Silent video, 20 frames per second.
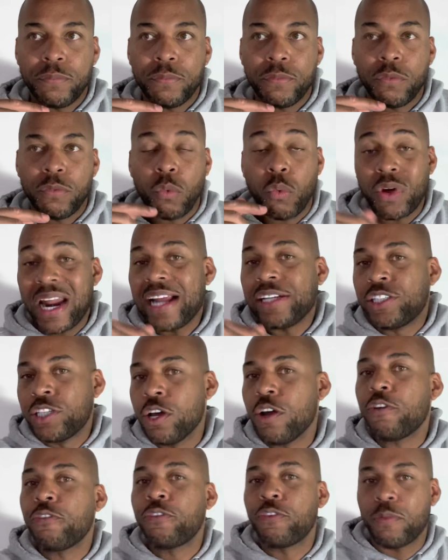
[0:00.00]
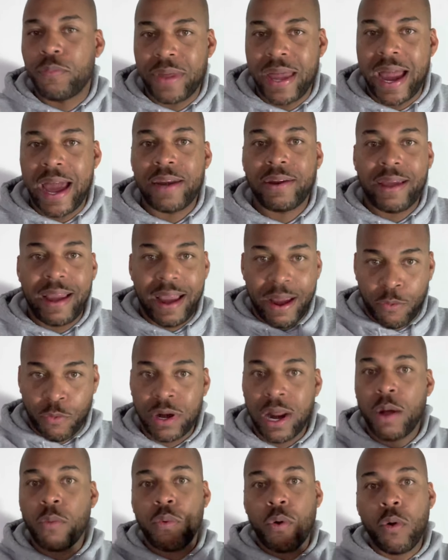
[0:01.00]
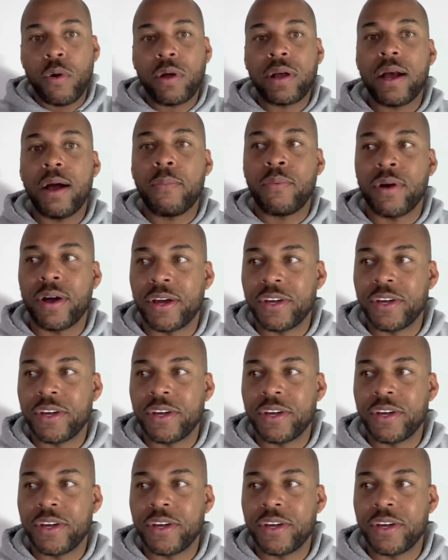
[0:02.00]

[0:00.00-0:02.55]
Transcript: What I took from that and when I woke up